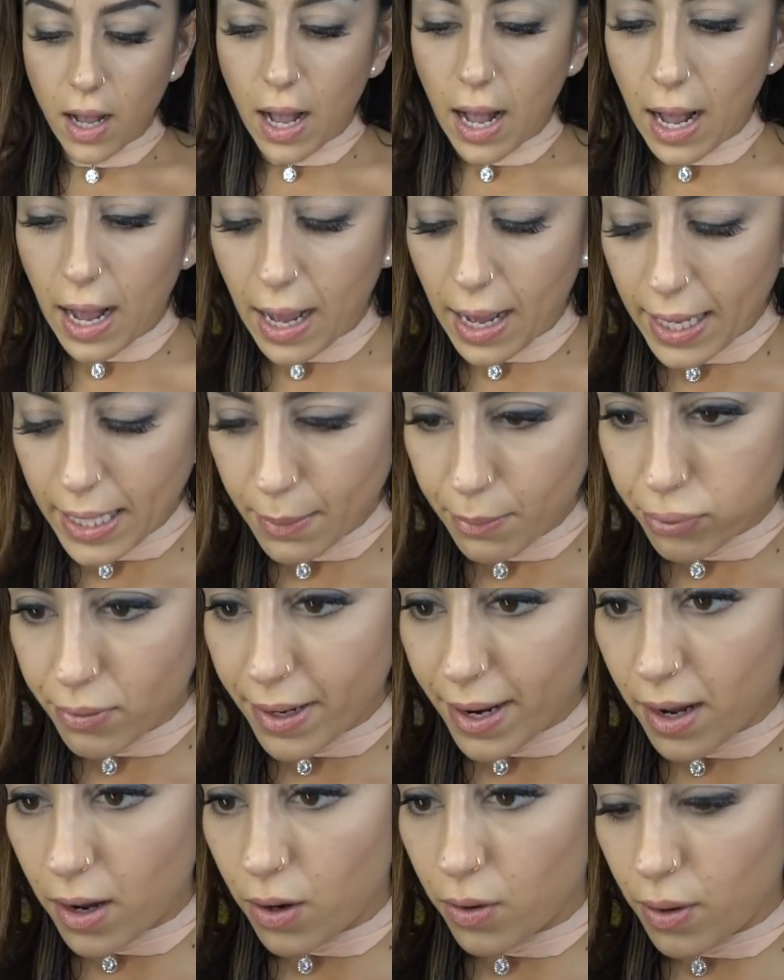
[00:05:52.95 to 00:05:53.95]

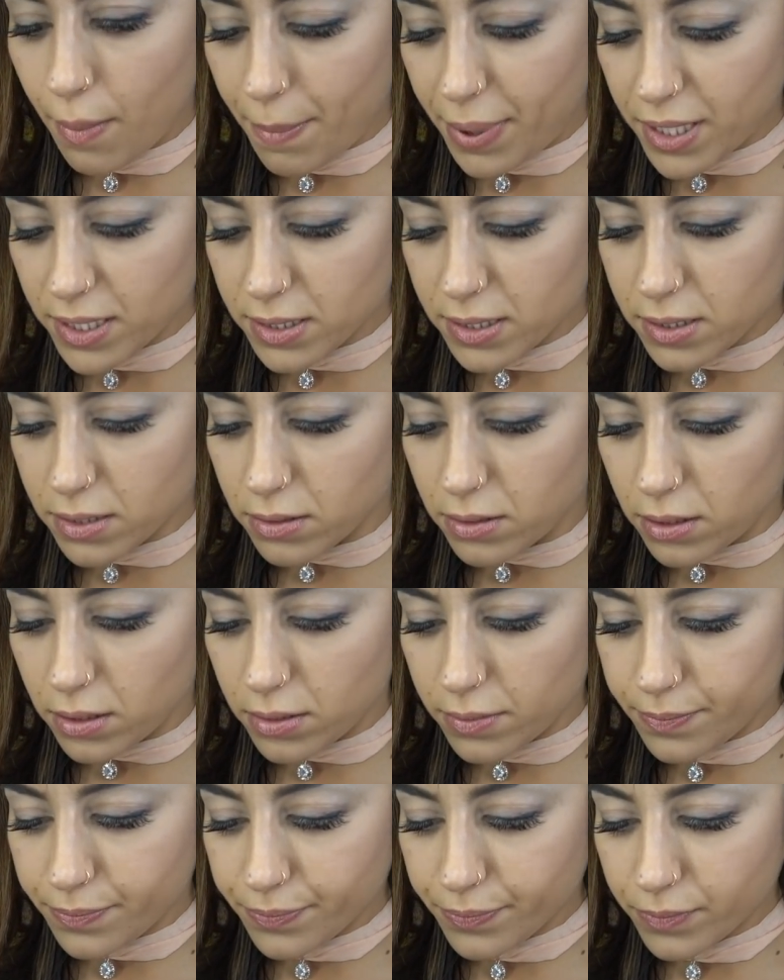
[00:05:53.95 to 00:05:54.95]
Highbrow
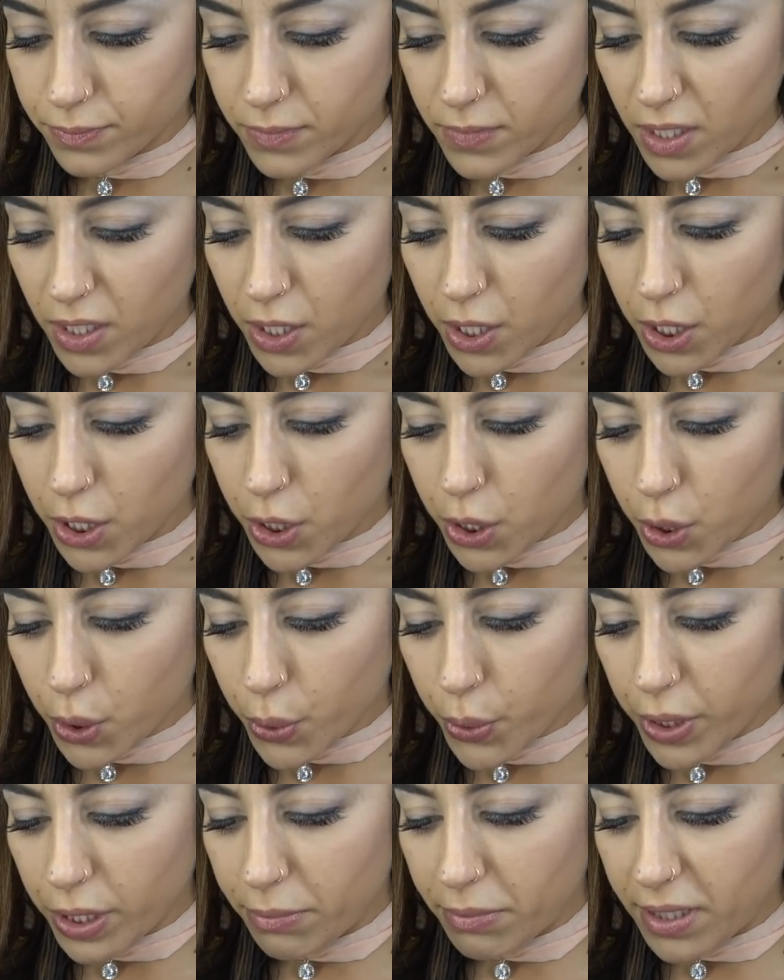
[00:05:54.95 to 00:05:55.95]
pencil,
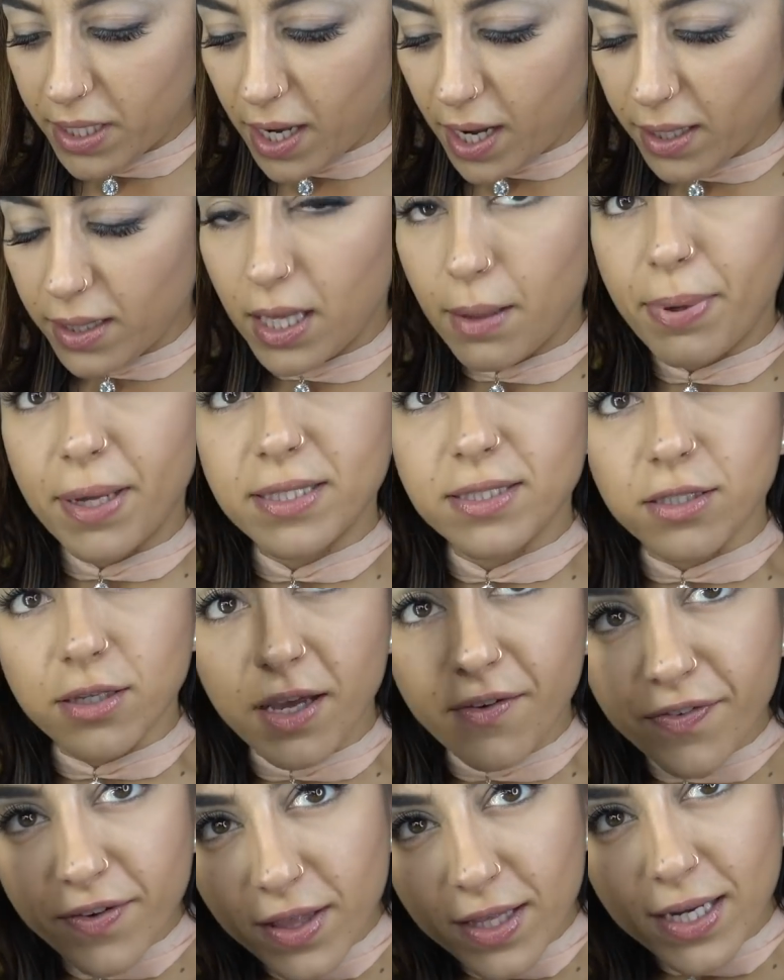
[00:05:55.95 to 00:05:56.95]
creamy highlight pencil.
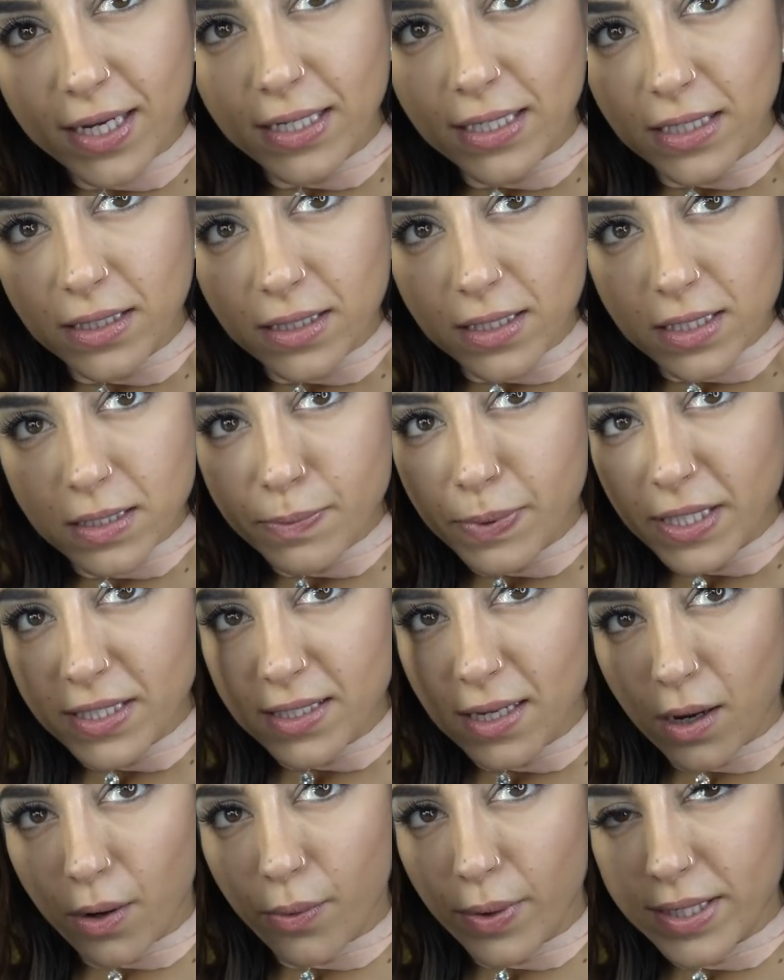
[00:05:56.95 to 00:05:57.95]
I feel like I need this
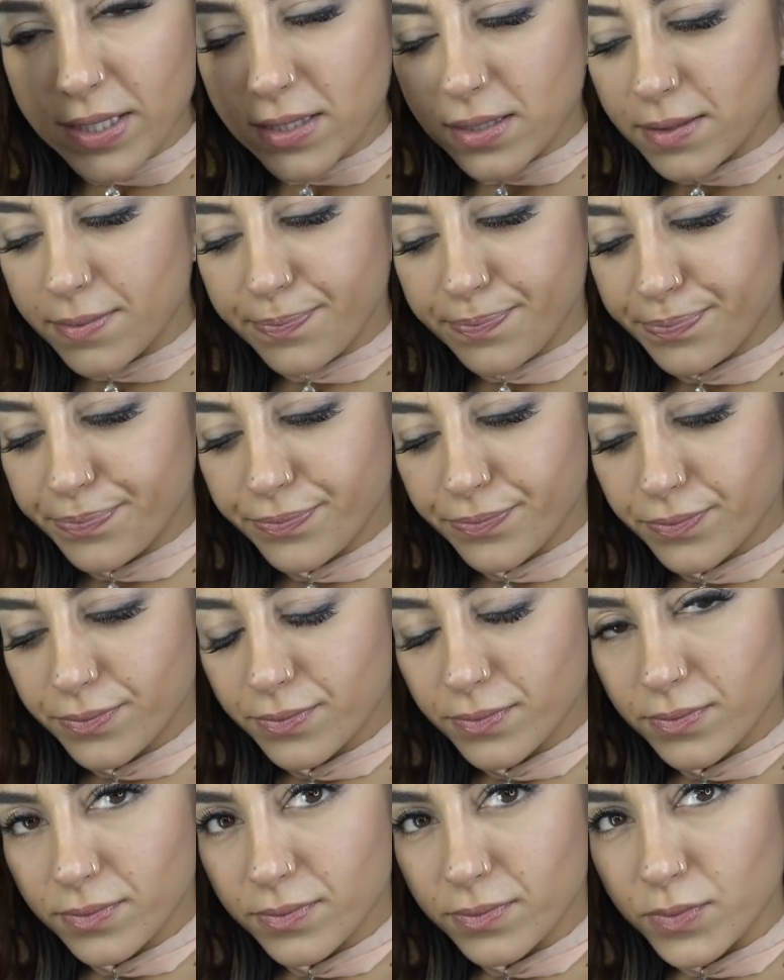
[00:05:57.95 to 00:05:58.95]
because I always,
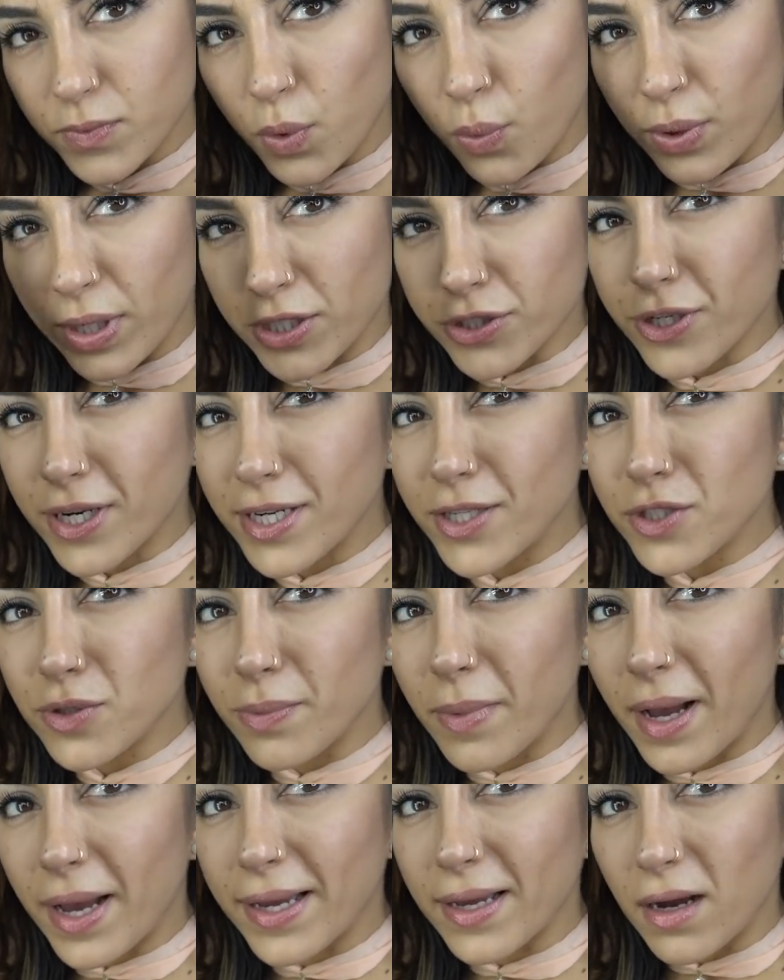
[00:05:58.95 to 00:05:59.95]
when I try to do
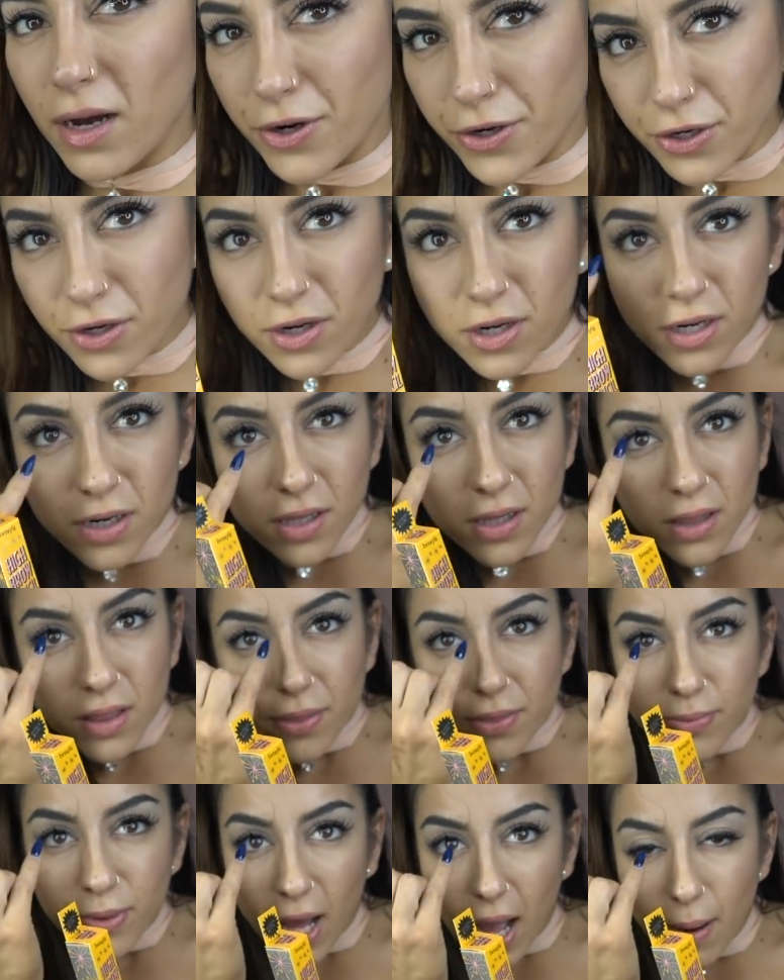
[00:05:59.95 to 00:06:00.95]
my under
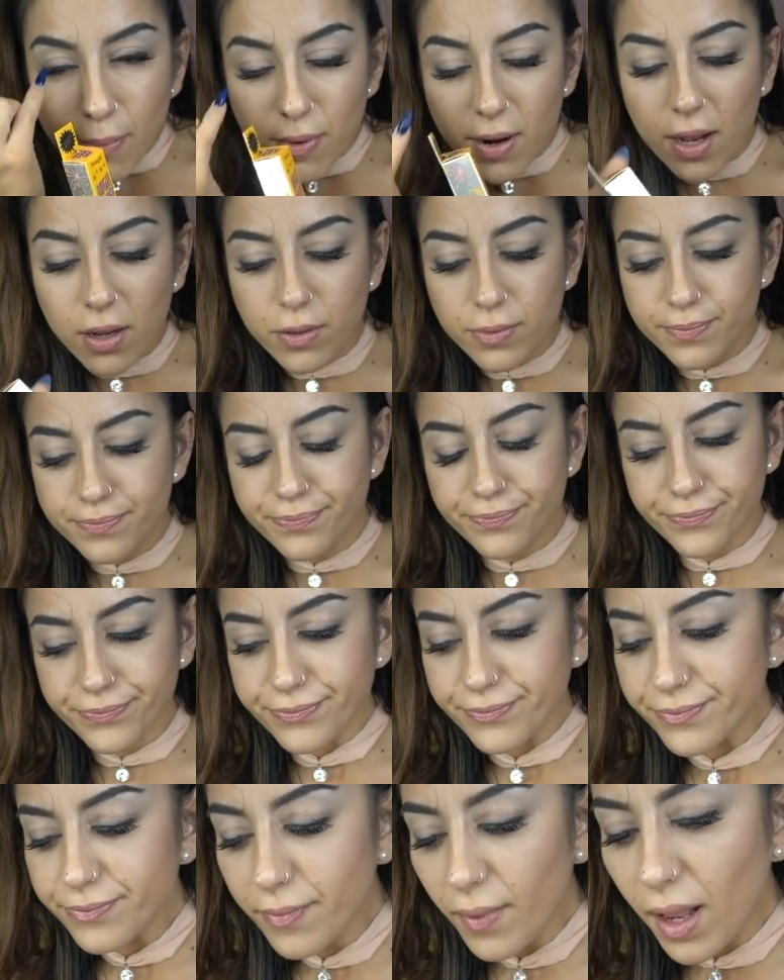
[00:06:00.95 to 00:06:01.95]
the eyebrow,
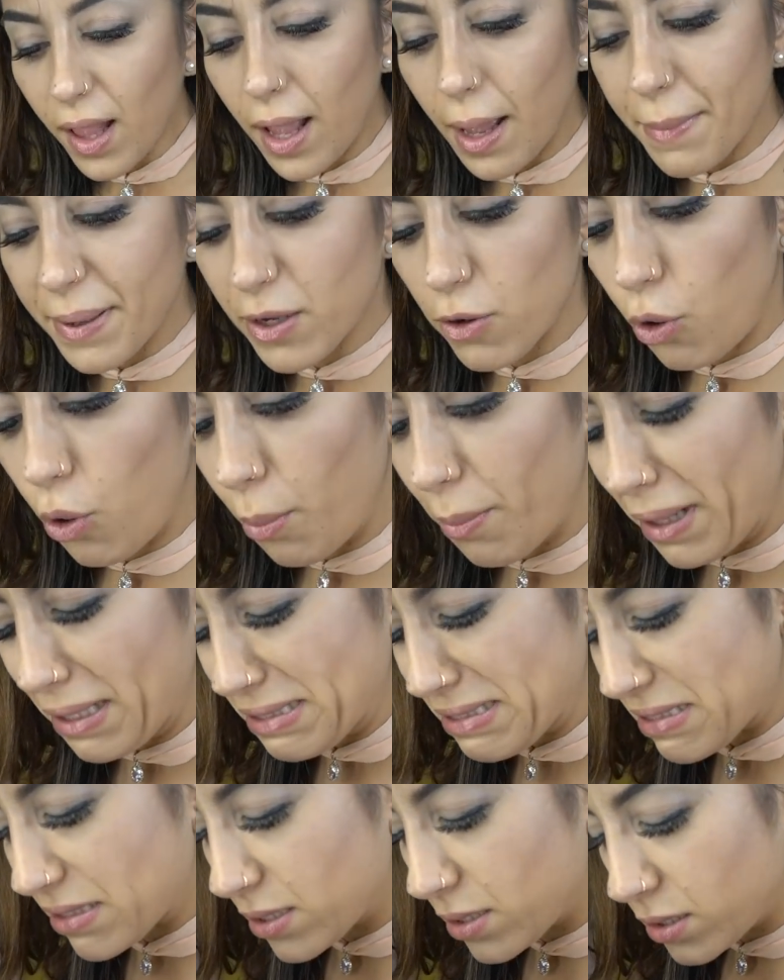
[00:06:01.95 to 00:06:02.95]
I make a whole
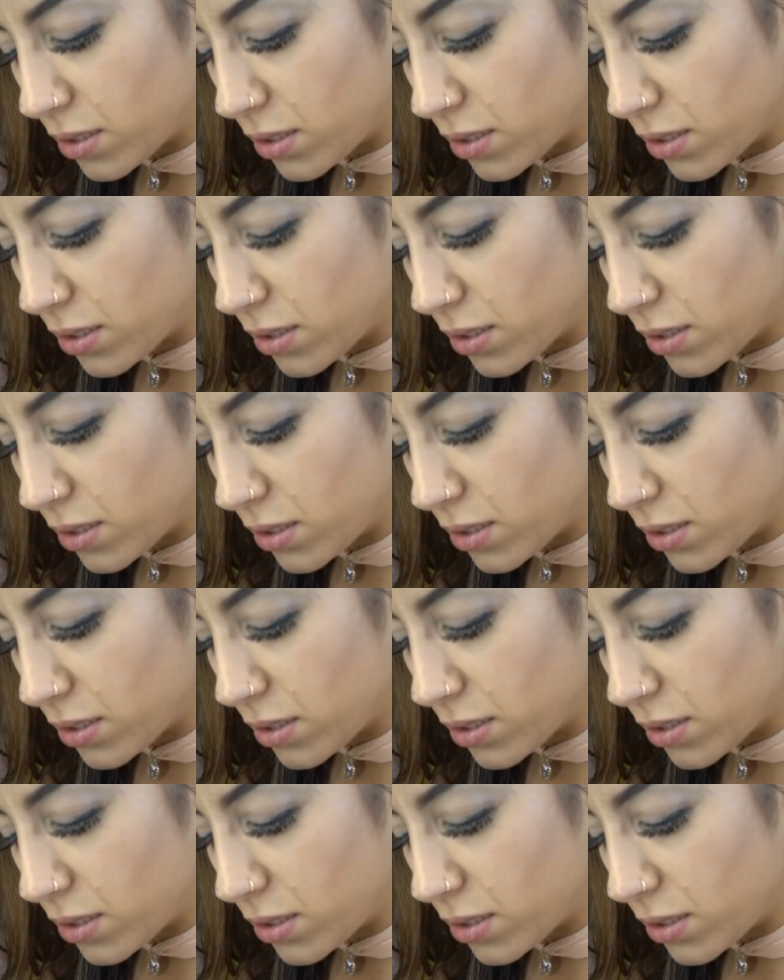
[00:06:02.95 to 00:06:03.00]
mess.